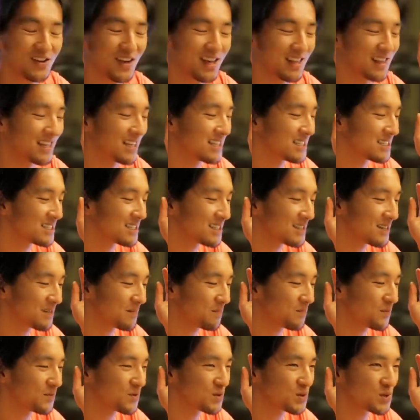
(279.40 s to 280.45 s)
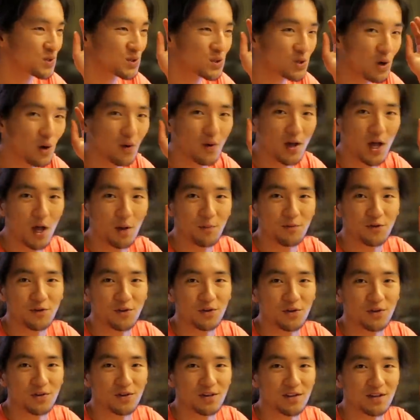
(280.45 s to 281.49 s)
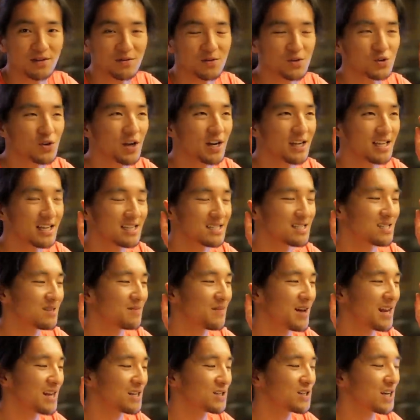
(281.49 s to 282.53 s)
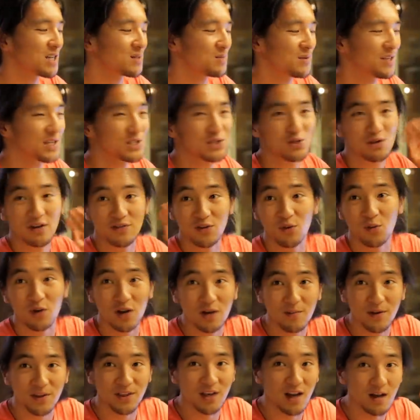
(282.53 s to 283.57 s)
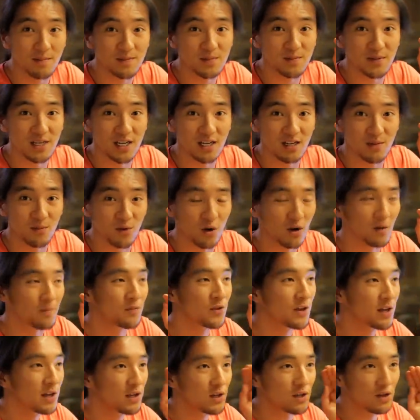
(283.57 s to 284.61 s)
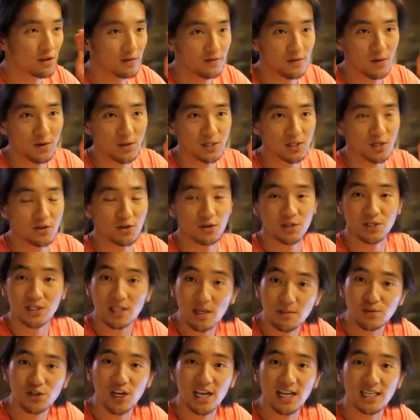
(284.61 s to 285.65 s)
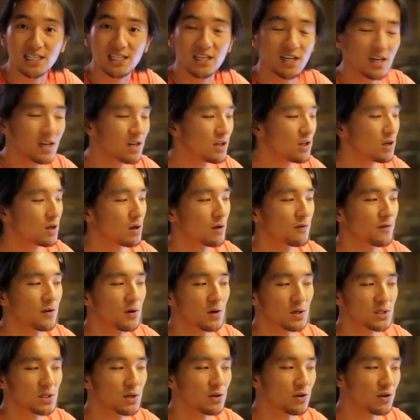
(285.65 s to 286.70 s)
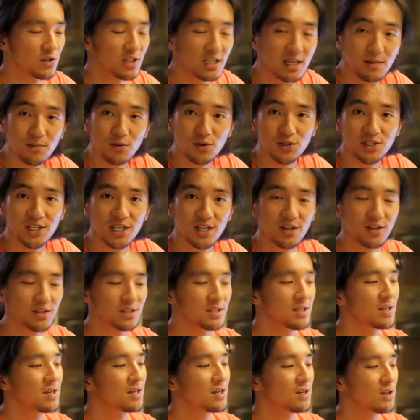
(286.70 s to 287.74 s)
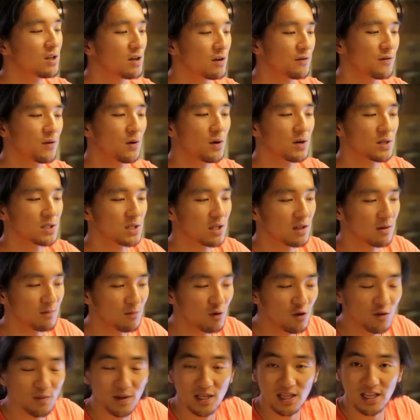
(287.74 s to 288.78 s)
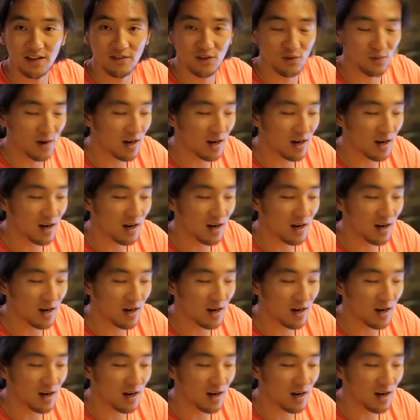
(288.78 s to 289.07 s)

And that's so helpful in trying to get cinematic shots because you don't have to worry about the upspeed anymore. You can focus on your subject, you can focus on your gimbal tilt, you can focus on the movement left